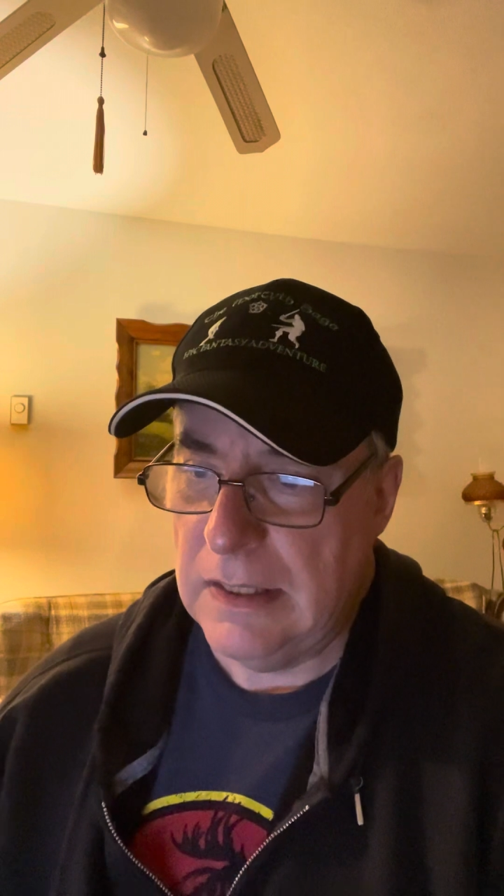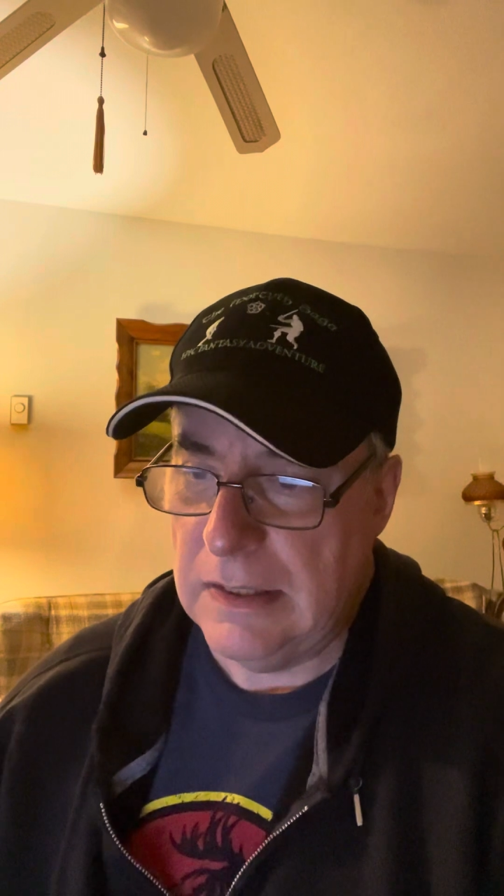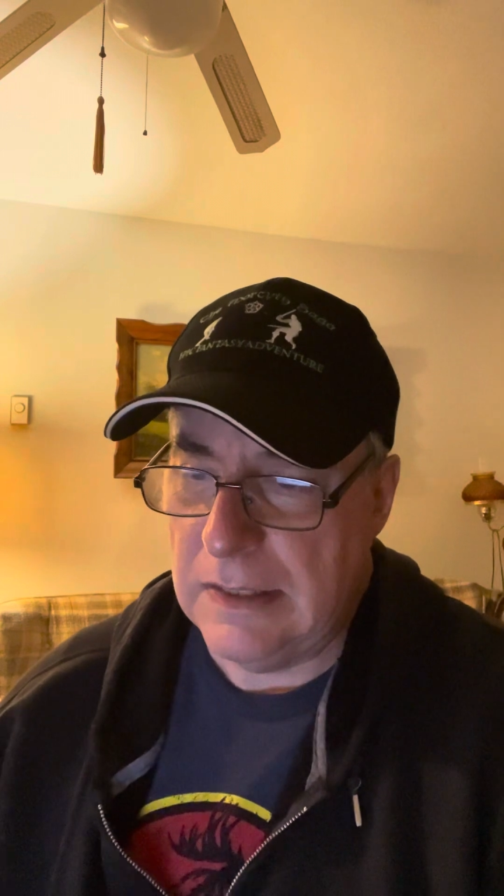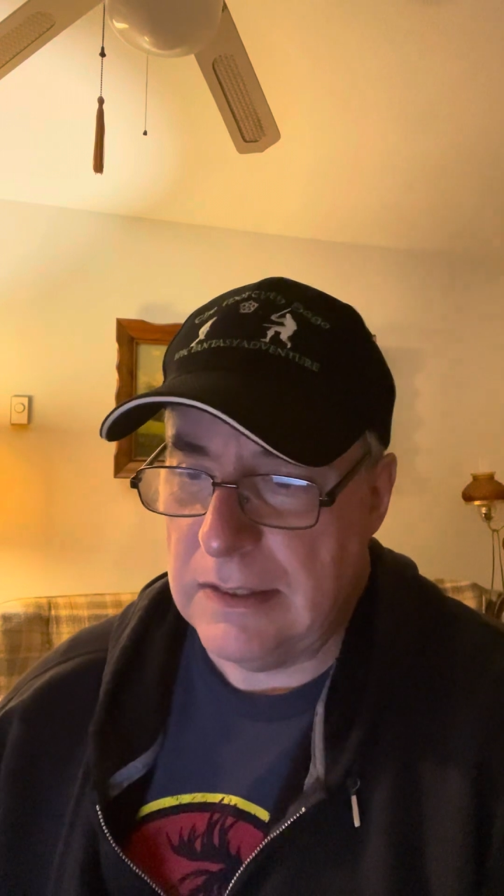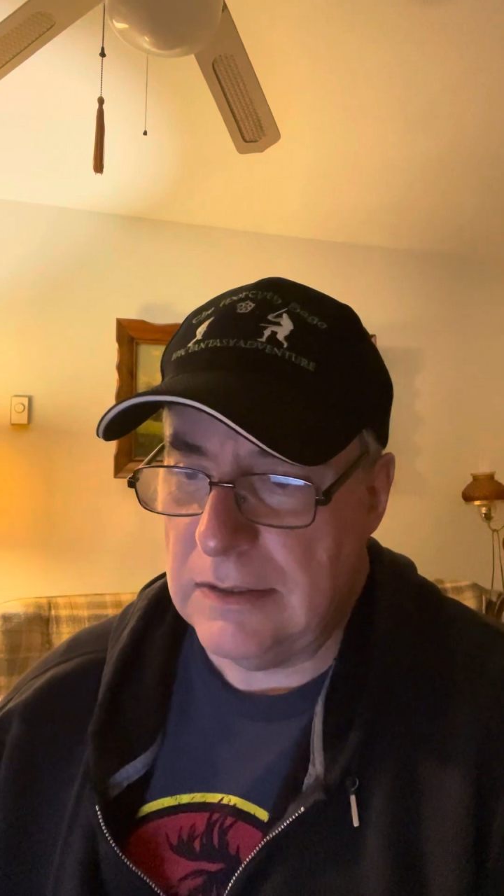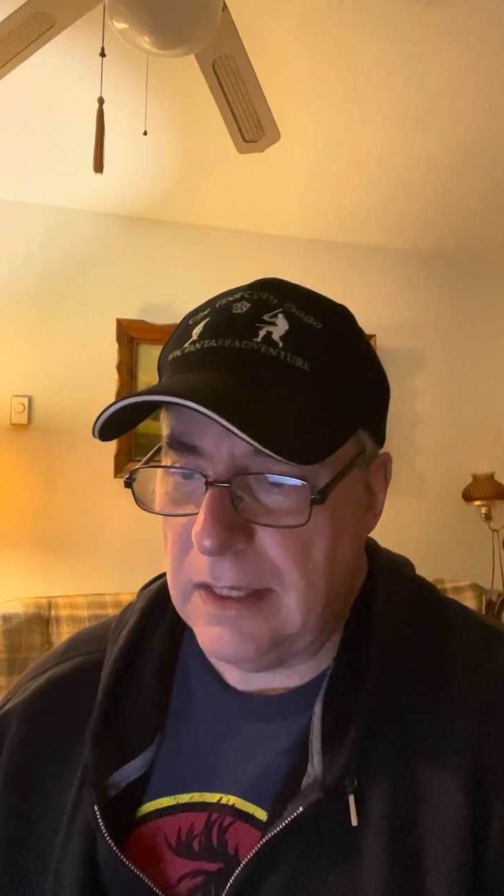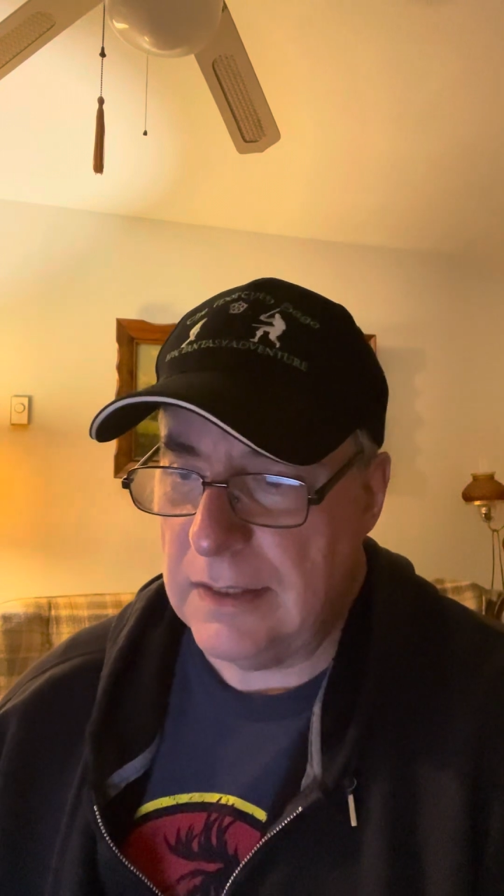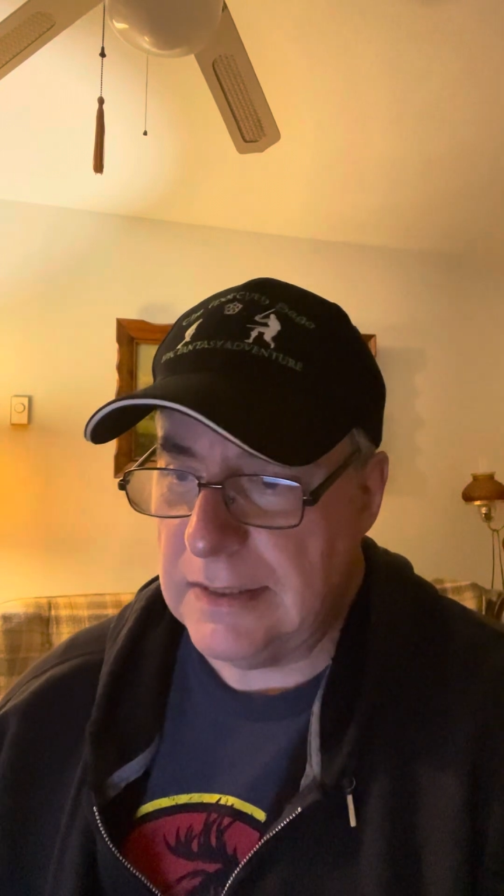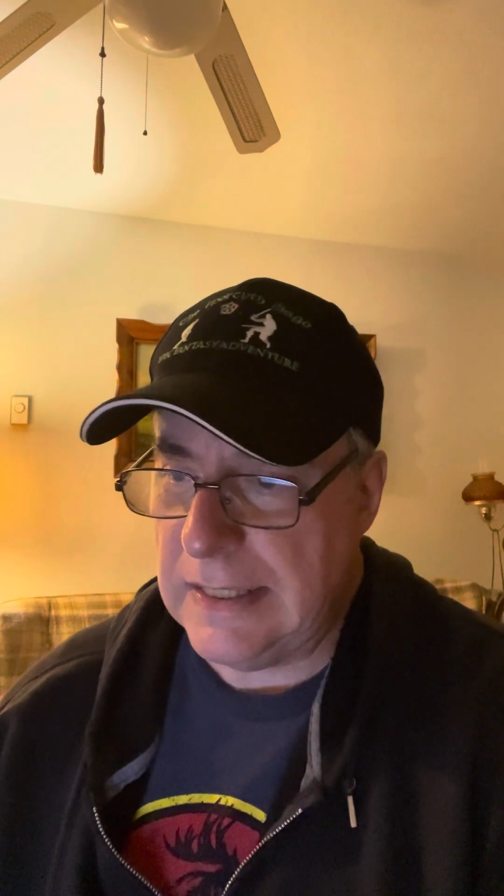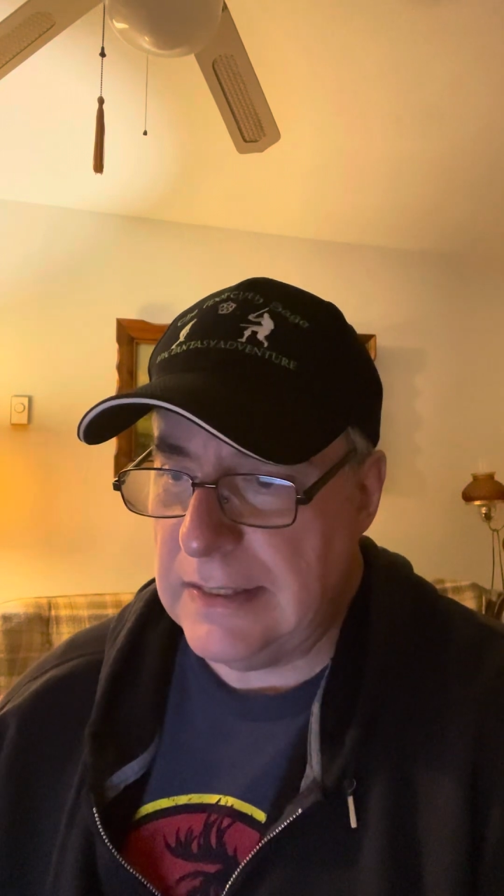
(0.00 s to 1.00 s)
Then his
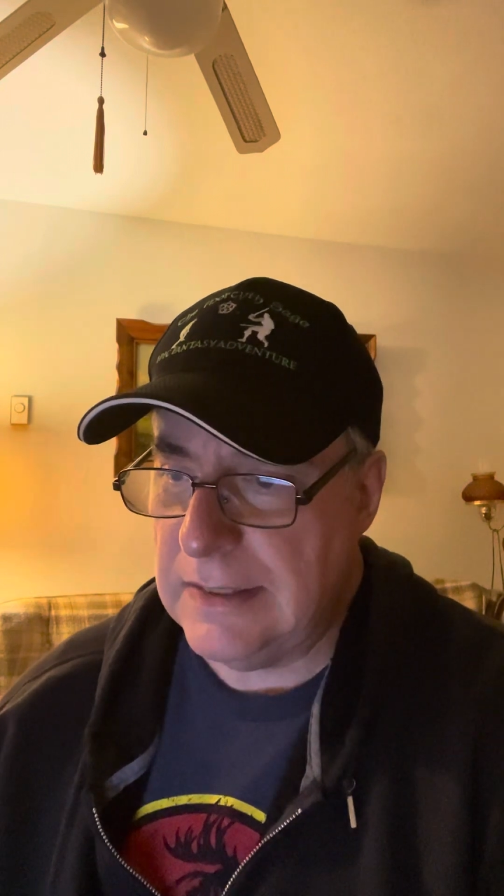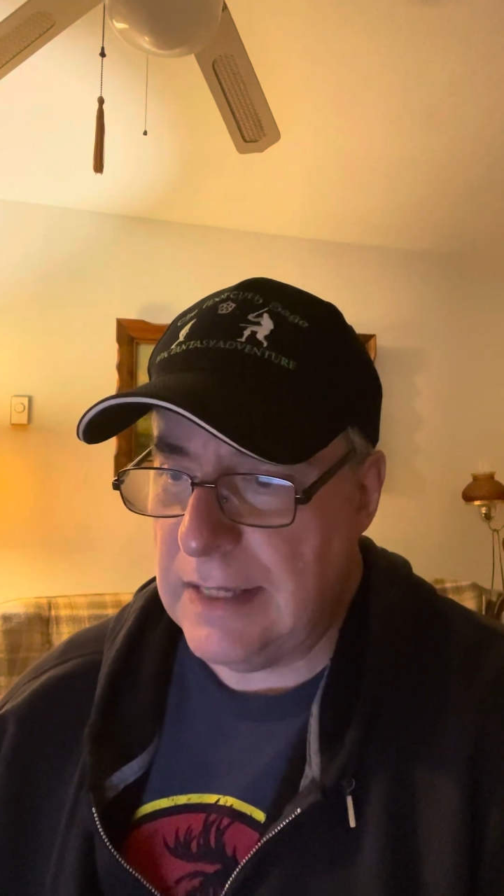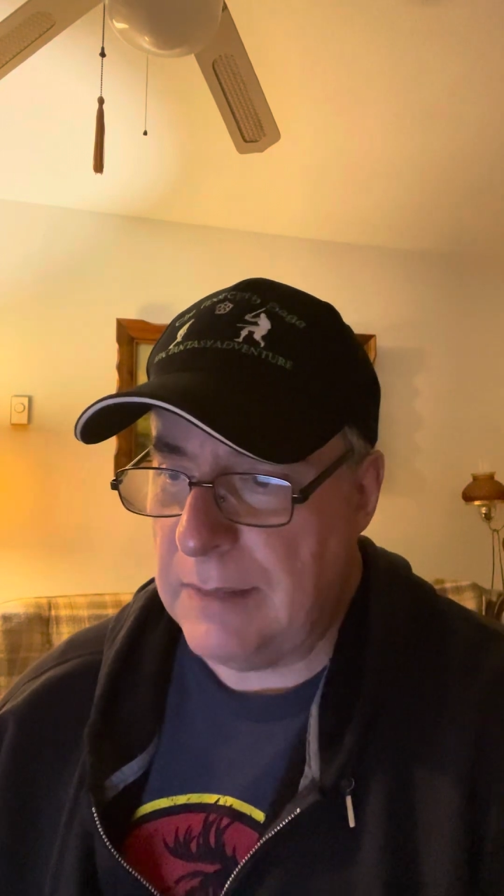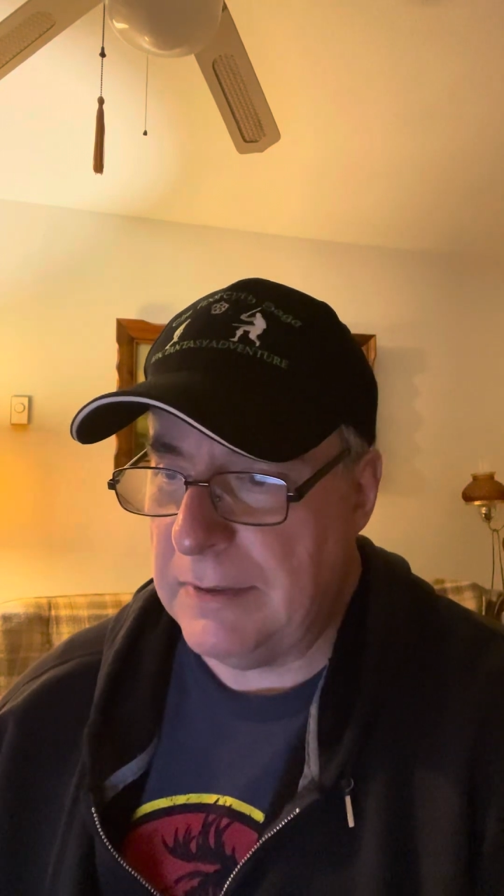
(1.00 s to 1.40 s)
lungs eased up,